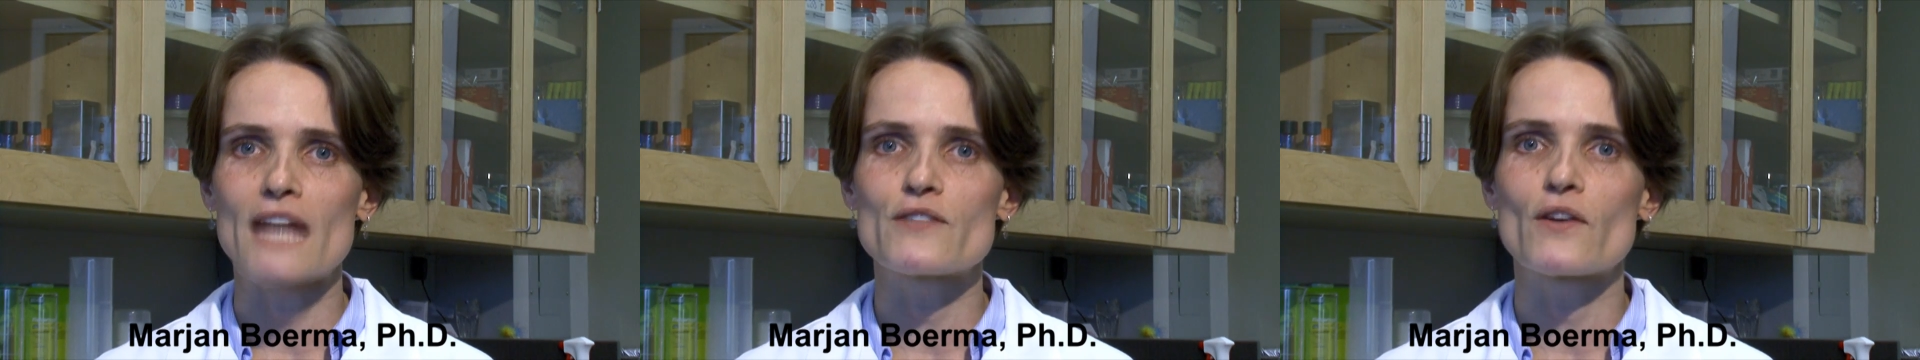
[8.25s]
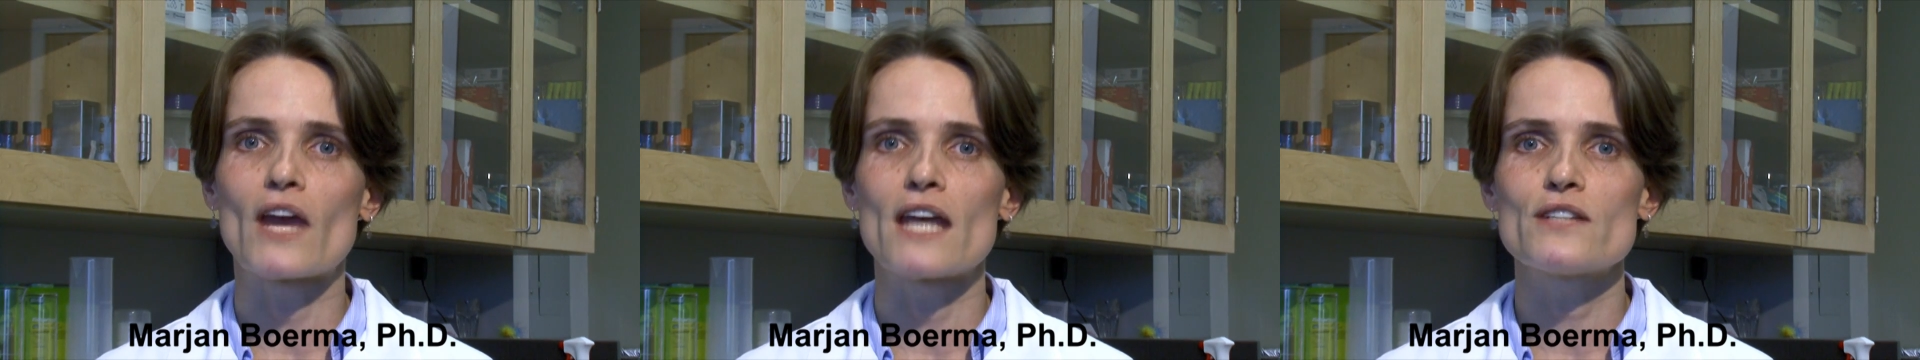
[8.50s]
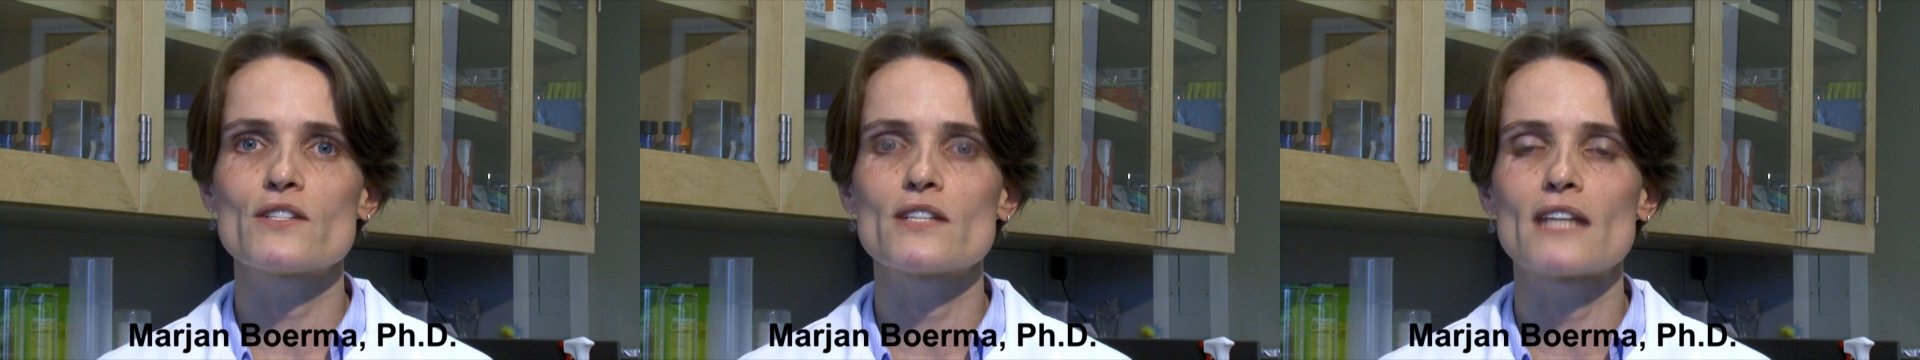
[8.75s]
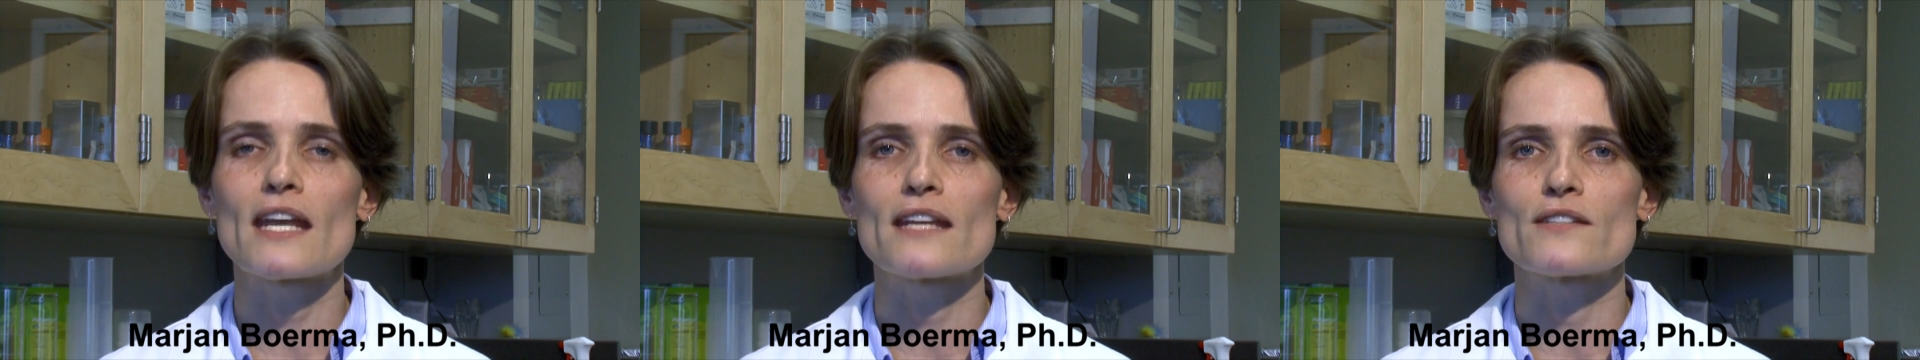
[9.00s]

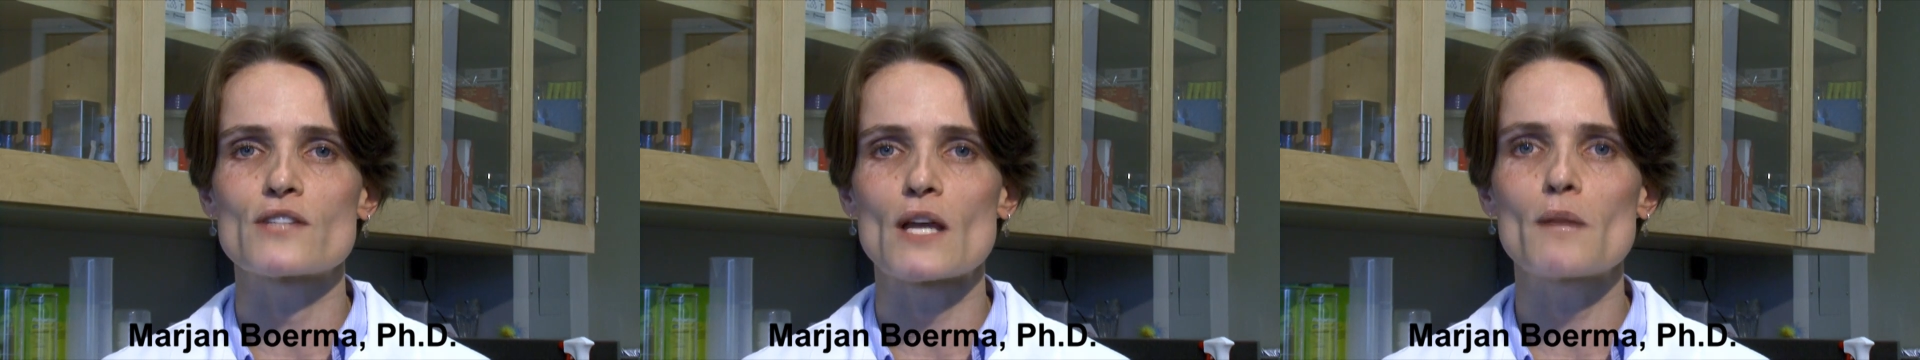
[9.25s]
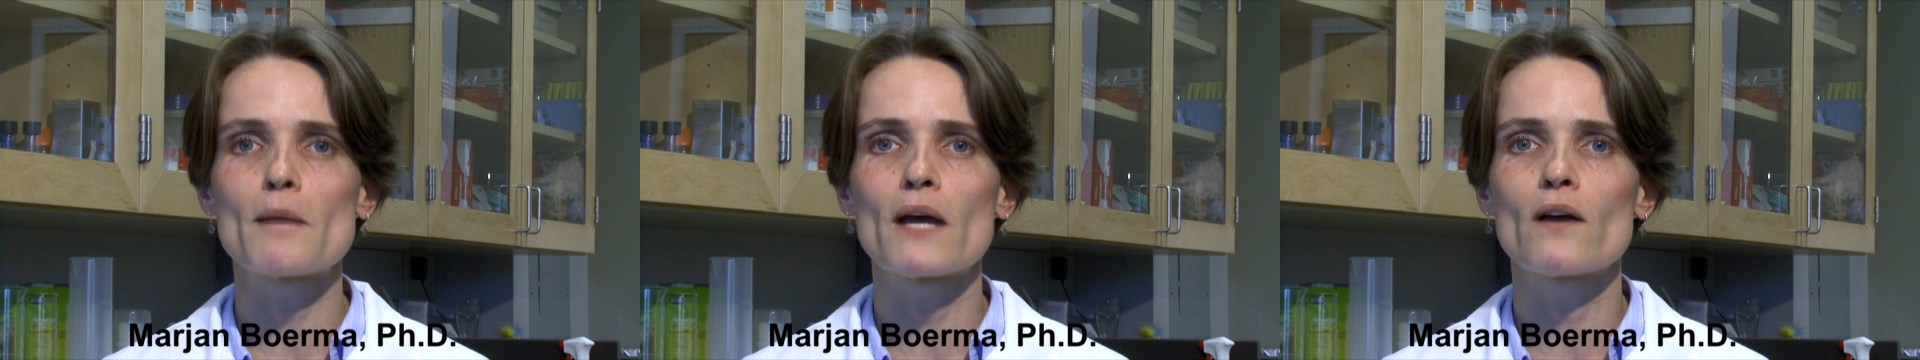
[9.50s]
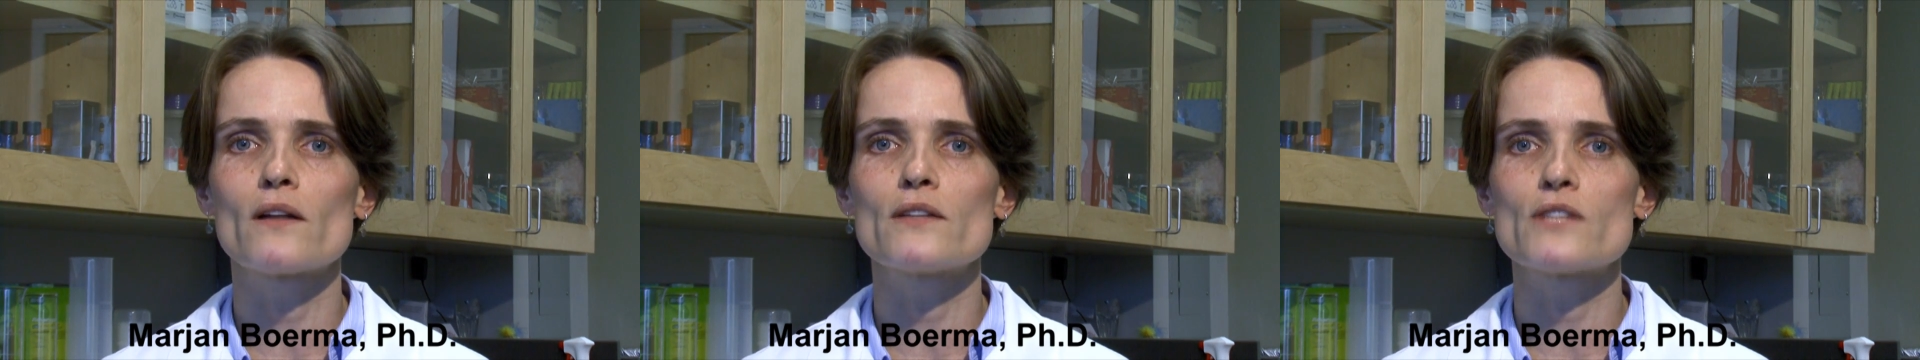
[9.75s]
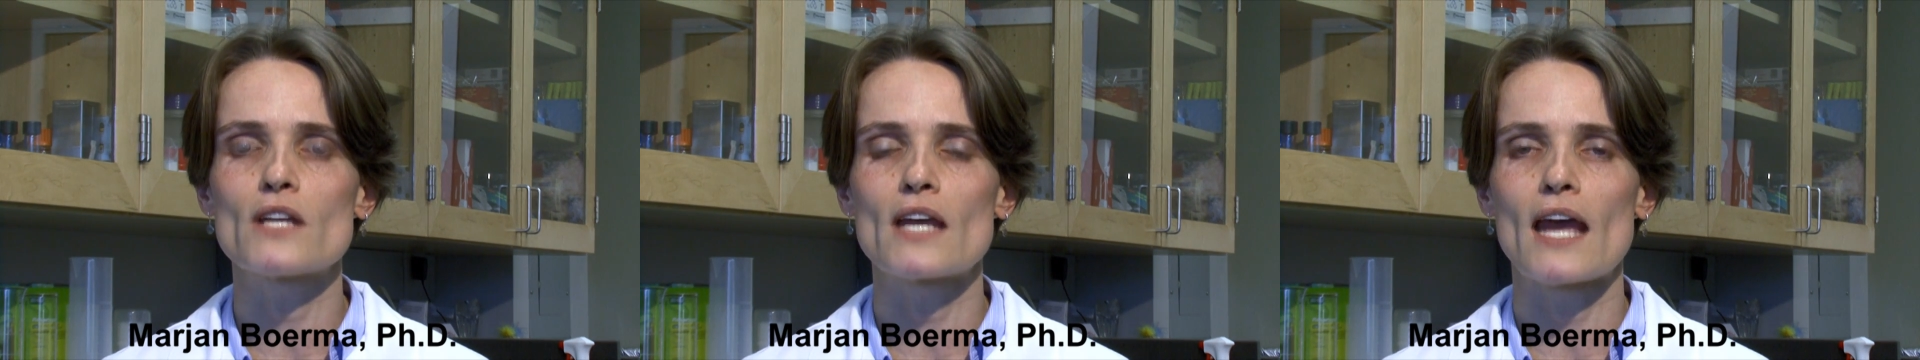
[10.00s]
education in cell
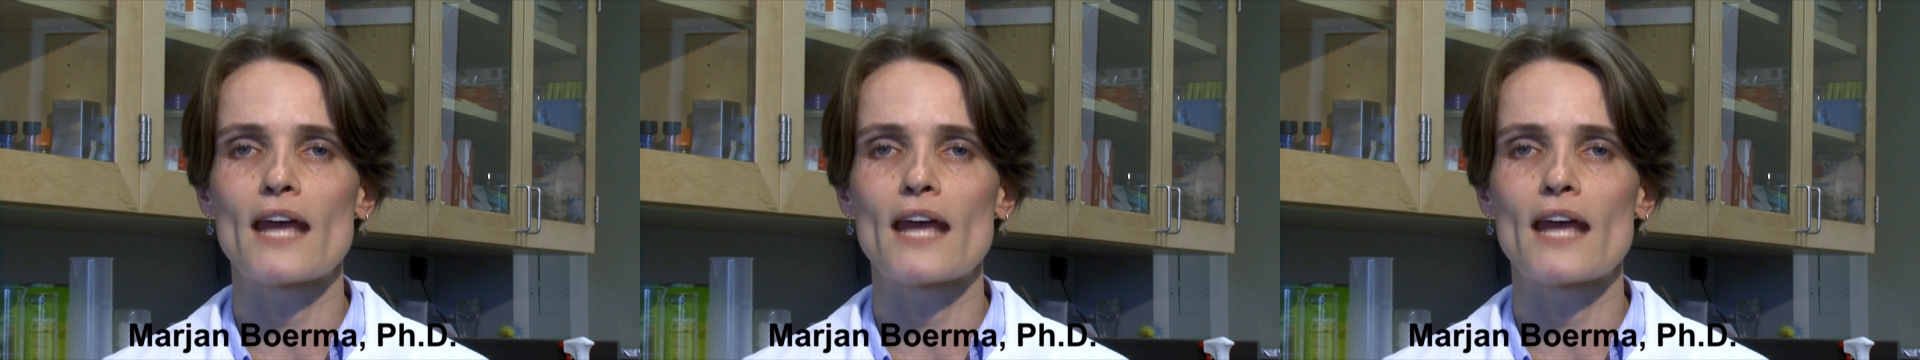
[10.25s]
biology